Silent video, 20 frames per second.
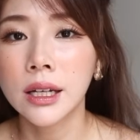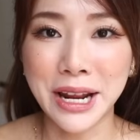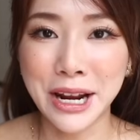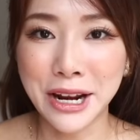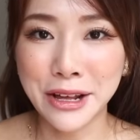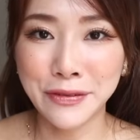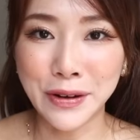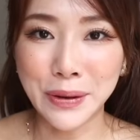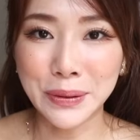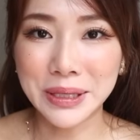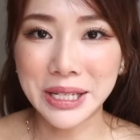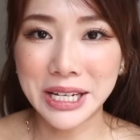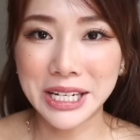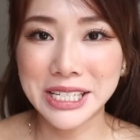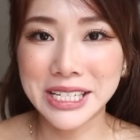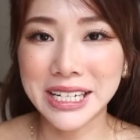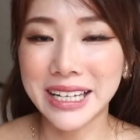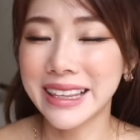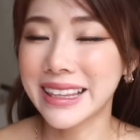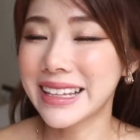Another
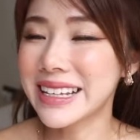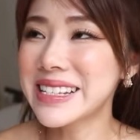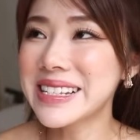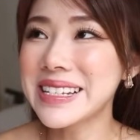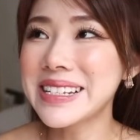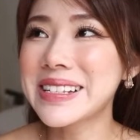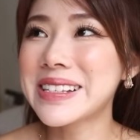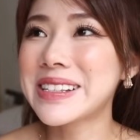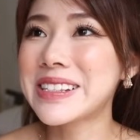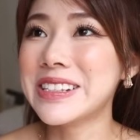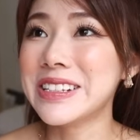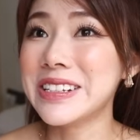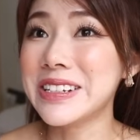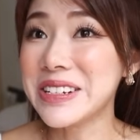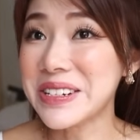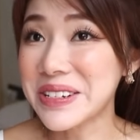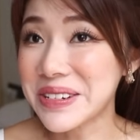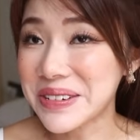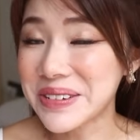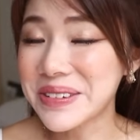foundation. This is
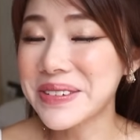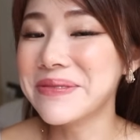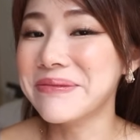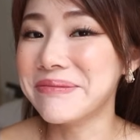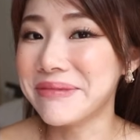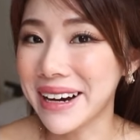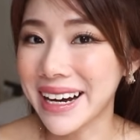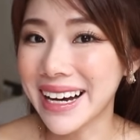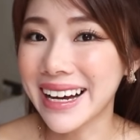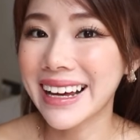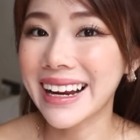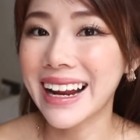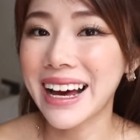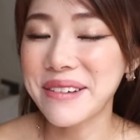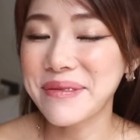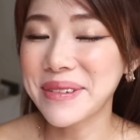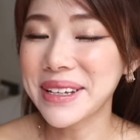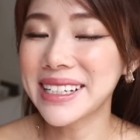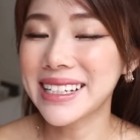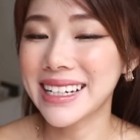new, but
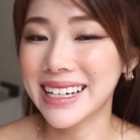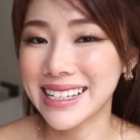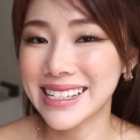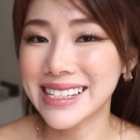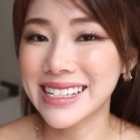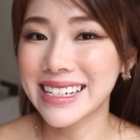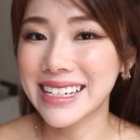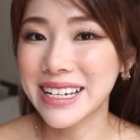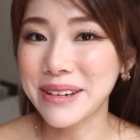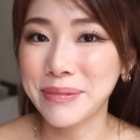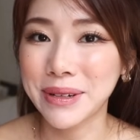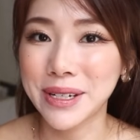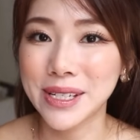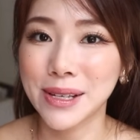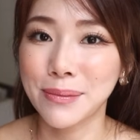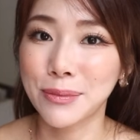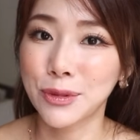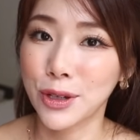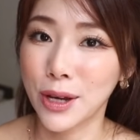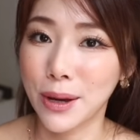I've been testing it
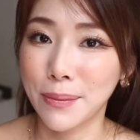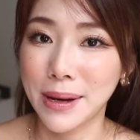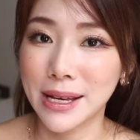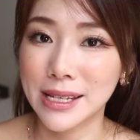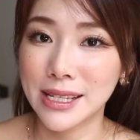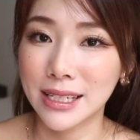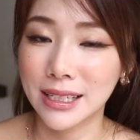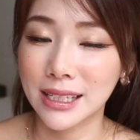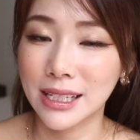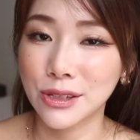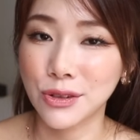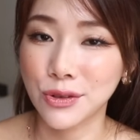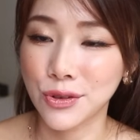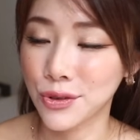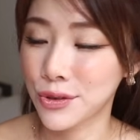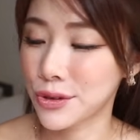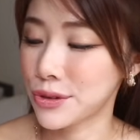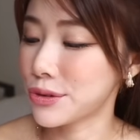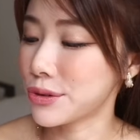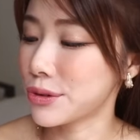because I'm doing a masterclass with
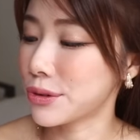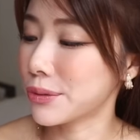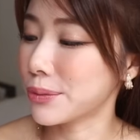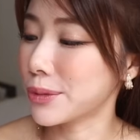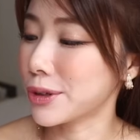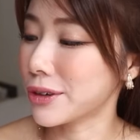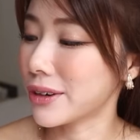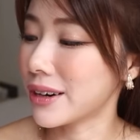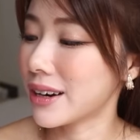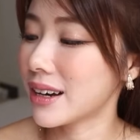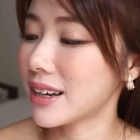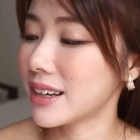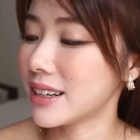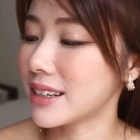True Mora.